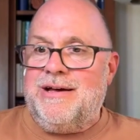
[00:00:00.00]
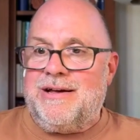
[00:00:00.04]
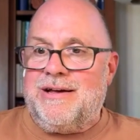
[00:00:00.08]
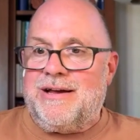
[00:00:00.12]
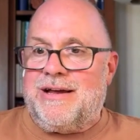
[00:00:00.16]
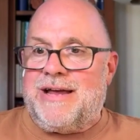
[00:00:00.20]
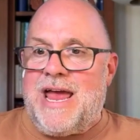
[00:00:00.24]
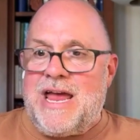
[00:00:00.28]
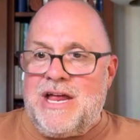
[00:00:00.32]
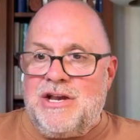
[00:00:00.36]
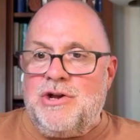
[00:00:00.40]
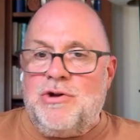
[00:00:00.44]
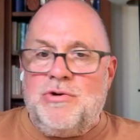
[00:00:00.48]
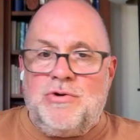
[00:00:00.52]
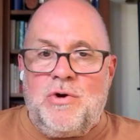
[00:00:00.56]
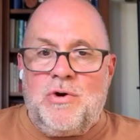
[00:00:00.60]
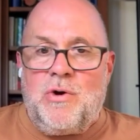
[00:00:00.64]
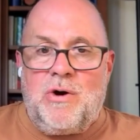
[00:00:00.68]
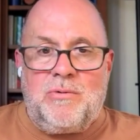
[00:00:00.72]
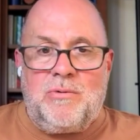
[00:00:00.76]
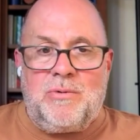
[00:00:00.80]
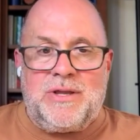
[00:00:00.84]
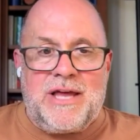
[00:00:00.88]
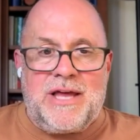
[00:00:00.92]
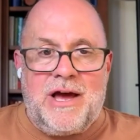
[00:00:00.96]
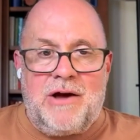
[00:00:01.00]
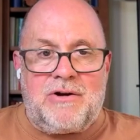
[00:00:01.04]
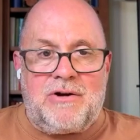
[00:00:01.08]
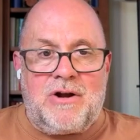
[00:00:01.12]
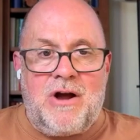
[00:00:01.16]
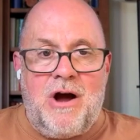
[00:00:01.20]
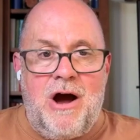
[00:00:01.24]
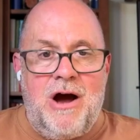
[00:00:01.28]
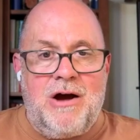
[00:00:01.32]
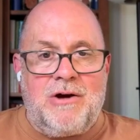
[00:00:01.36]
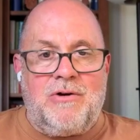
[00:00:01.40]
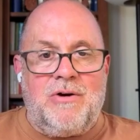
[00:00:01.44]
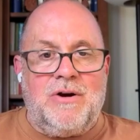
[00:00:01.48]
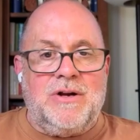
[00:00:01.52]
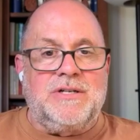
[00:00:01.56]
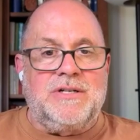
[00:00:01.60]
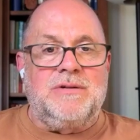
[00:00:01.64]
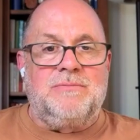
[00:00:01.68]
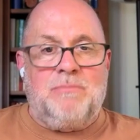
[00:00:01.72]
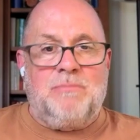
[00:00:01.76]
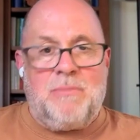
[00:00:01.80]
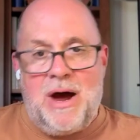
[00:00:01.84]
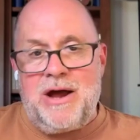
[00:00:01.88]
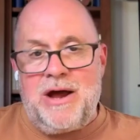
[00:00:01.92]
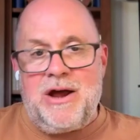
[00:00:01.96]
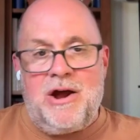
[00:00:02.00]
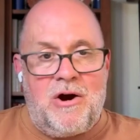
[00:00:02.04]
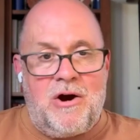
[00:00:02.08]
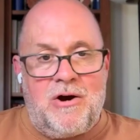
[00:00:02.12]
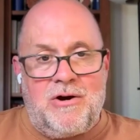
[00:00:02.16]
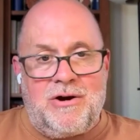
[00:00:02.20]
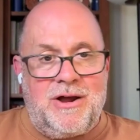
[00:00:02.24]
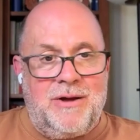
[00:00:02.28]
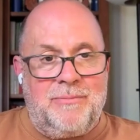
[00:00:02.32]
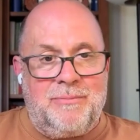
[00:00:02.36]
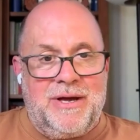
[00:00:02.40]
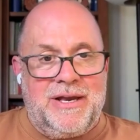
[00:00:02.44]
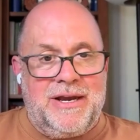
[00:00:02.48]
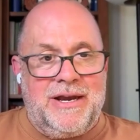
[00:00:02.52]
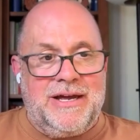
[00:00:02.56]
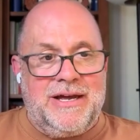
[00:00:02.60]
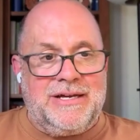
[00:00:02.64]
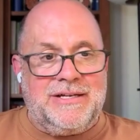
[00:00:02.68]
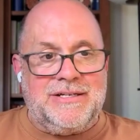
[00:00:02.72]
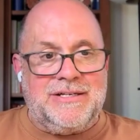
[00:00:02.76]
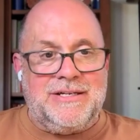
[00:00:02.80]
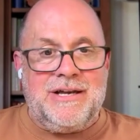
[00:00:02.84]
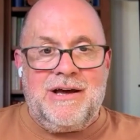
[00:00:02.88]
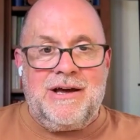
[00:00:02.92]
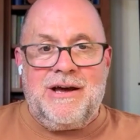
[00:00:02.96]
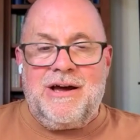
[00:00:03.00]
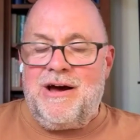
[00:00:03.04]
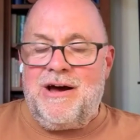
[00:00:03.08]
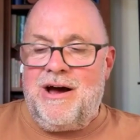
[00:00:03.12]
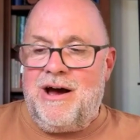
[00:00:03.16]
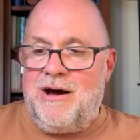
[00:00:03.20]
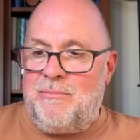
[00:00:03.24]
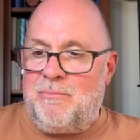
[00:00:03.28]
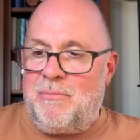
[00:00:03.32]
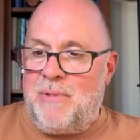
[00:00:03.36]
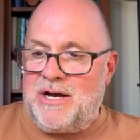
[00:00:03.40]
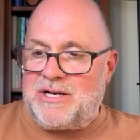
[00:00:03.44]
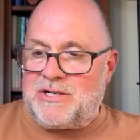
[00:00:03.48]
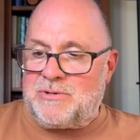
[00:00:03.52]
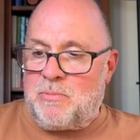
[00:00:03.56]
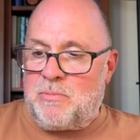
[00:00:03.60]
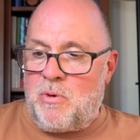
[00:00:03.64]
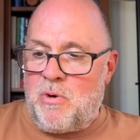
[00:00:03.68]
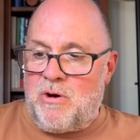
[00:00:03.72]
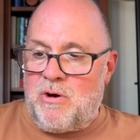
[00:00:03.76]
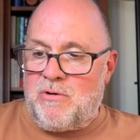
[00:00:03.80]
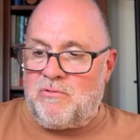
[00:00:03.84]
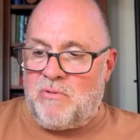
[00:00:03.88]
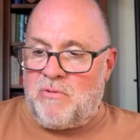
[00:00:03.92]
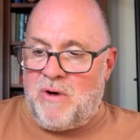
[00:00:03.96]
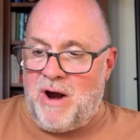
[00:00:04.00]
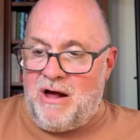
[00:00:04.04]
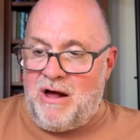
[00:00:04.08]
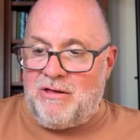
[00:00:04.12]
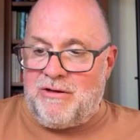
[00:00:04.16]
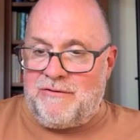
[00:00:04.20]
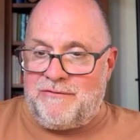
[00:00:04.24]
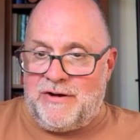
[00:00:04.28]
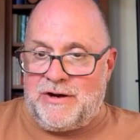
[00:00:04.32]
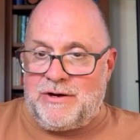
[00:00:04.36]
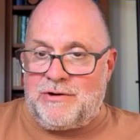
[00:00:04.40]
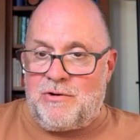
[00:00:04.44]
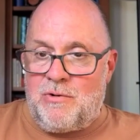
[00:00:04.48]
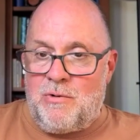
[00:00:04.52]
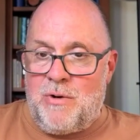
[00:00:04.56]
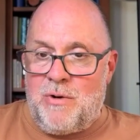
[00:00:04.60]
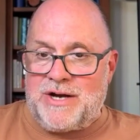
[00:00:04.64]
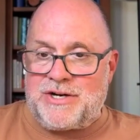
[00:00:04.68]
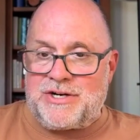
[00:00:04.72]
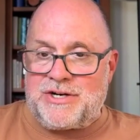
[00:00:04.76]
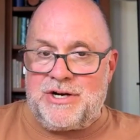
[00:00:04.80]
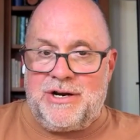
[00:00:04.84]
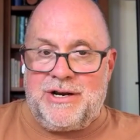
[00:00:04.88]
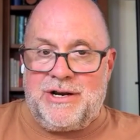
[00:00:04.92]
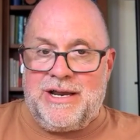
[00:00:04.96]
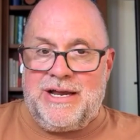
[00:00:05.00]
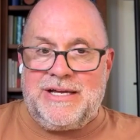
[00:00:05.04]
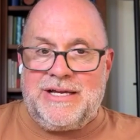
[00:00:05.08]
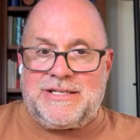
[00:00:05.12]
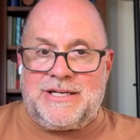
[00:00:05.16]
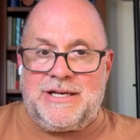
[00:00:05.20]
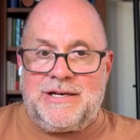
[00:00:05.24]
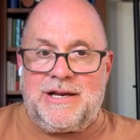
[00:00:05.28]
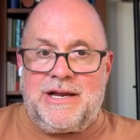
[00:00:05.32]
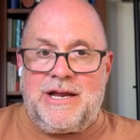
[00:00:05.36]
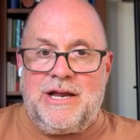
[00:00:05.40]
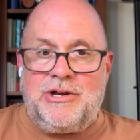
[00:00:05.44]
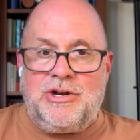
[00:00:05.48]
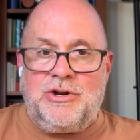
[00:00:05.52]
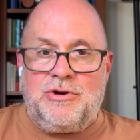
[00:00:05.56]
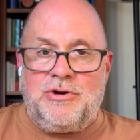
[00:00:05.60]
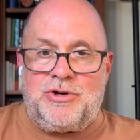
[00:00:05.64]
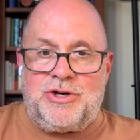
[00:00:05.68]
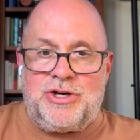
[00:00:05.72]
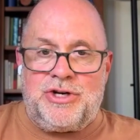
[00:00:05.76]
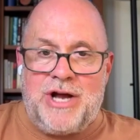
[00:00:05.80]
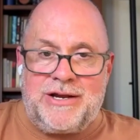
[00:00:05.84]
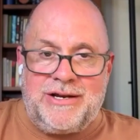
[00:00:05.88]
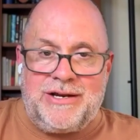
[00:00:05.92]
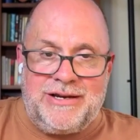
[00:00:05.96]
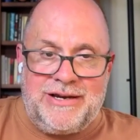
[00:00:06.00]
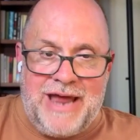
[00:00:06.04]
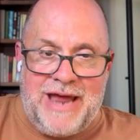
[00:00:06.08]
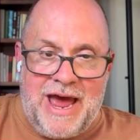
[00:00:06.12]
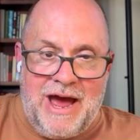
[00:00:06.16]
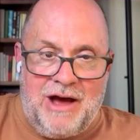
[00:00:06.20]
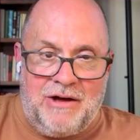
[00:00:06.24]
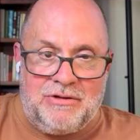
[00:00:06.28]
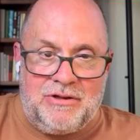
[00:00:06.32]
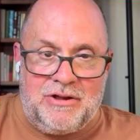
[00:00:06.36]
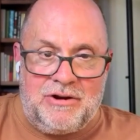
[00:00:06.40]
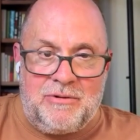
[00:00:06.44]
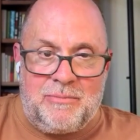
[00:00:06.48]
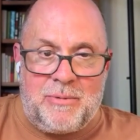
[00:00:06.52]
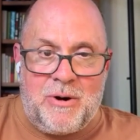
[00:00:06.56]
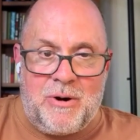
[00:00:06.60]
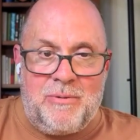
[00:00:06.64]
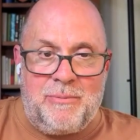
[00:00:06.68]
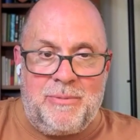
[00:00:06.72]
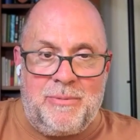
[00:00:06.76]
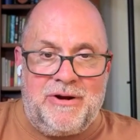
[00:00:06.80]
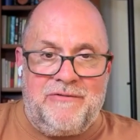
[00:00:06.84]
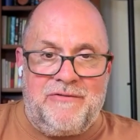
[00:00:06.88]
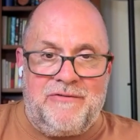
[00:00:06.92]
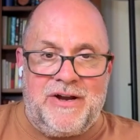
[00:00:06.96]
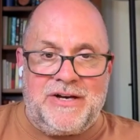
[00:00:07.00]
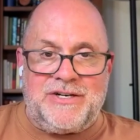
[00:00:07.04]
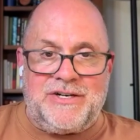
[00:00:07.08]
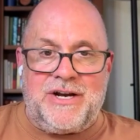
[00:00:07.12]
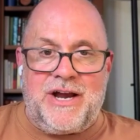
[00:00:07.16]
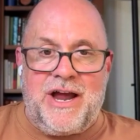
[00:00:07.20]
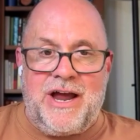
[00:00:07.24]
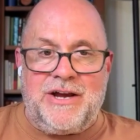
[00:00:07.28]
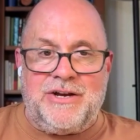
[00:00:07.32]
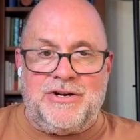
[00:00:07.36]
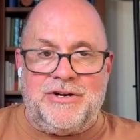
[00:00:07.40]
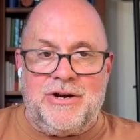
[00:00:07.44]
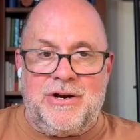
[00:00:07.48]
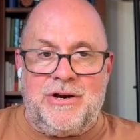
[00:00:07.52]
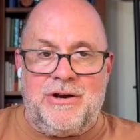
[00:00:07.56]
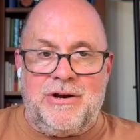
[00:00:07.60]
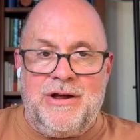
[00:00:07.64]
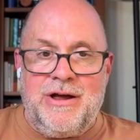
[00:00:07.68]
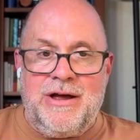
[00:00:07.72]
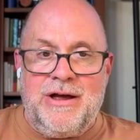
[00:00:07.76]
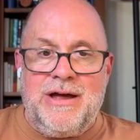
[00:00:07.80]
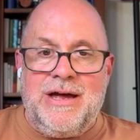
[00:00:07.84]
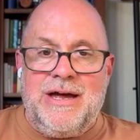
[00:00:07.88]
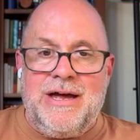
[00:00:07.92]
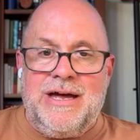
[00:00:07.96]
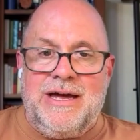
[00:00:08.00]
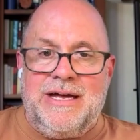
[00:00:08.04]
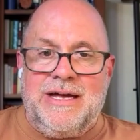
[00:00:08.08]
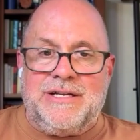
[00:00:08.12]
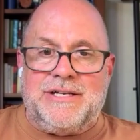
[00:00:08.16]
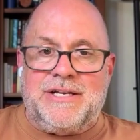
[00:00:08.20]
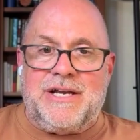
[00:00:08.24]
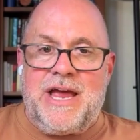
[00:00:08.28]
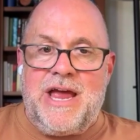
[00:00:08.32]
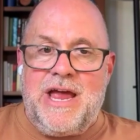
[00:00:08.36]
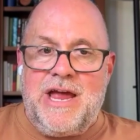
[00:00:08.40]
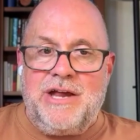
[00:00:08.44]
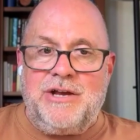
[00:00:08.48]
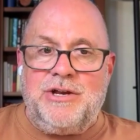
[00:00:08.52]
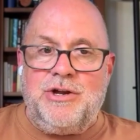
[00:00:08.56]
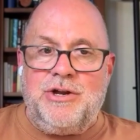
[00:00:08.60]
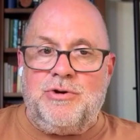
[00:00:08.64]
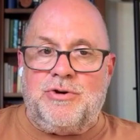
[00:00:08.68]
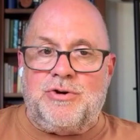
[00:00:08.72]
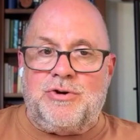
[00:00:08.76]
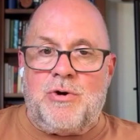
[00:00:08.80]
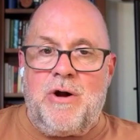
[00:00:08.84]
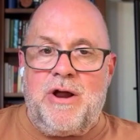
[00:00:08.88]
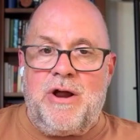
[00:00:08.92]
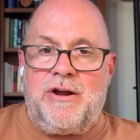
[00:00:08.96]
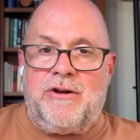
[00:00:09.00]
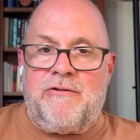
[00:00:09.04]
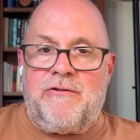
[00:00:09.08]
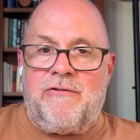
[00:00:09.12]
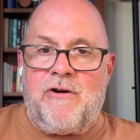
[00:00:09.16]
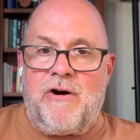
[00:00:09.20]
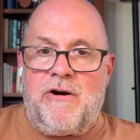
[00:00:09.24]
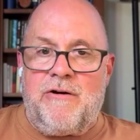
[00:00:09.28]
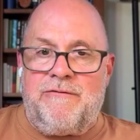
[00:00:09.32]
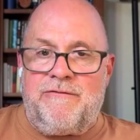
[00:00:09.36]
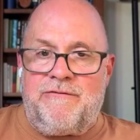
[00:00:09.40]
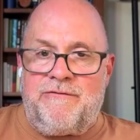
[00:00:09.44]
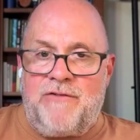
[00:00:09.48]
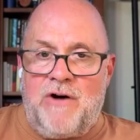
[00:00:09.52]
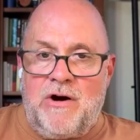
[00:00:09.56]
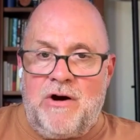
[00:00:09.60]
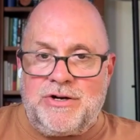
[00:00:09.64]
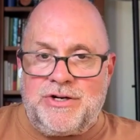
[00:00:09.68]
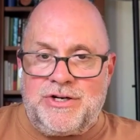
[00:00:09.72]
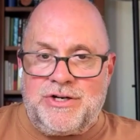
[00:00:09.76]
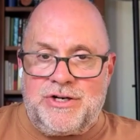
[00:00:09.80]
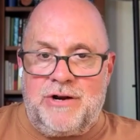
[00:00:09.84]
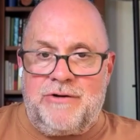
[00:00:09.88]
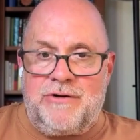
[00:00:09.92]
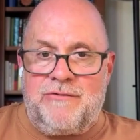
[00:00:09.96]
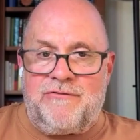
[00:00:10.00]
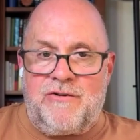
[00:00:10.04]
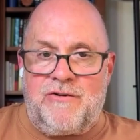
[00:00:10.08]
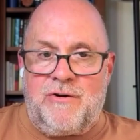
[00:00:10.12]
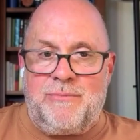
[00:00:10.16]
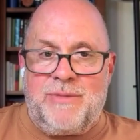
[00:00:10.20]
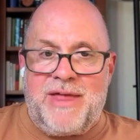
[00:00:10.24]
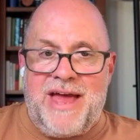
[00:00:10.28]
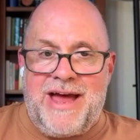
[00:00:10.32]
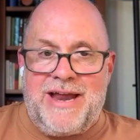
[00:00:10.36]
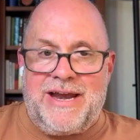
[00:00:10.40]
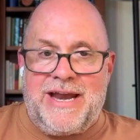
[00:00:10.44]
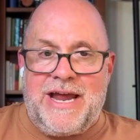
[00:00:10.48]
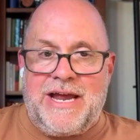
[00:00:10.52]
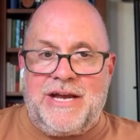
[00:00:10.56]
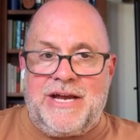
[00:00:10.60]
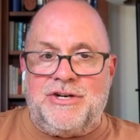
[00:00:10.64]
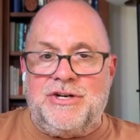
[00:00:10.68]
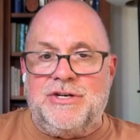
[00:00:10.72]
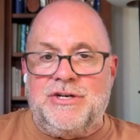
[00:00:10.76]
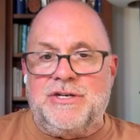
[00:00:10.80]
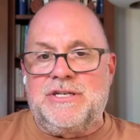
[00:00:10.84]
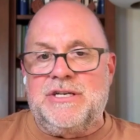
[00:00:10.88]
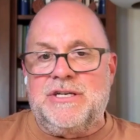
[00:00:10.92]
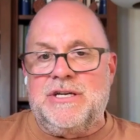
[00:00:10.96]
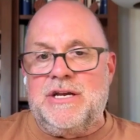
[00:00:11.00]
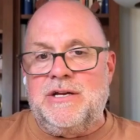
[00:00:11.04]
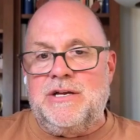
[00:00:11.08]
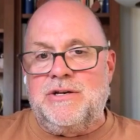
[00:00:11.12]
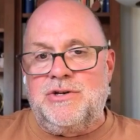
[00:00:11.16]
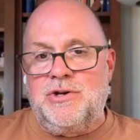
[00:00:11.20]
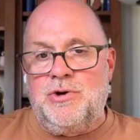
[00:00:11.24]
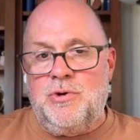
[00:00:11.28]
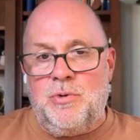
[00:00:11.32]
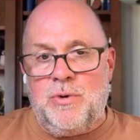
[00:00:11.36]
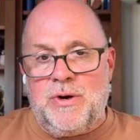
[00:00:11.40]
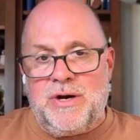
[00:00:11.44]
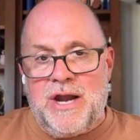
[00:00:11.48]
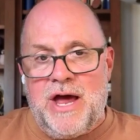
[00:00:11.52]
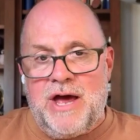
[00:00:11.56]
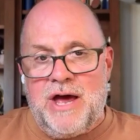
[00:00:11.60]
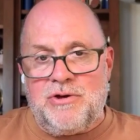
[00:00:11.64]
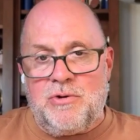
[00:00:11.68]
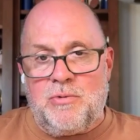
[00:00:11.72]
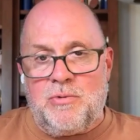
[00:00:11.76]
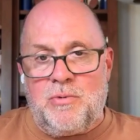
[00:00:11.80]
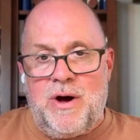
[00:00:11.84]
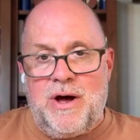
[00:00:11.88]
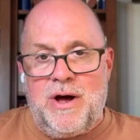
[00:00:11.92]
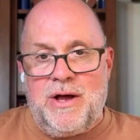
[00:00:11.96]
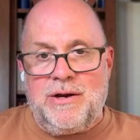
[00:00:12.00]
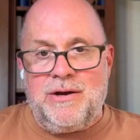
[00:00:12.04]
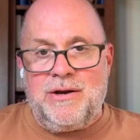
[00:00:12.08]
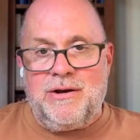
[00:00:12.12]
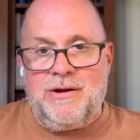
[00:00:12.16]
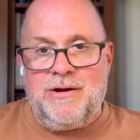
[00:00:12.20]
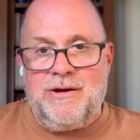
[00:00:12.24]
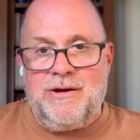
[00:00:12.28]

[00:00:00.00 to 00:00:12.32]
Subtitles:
can you do it without Congress? My argument is a much more relevant question isn't, can you shut down the Department of Education? It's, can you transfer a function from that agency to another one?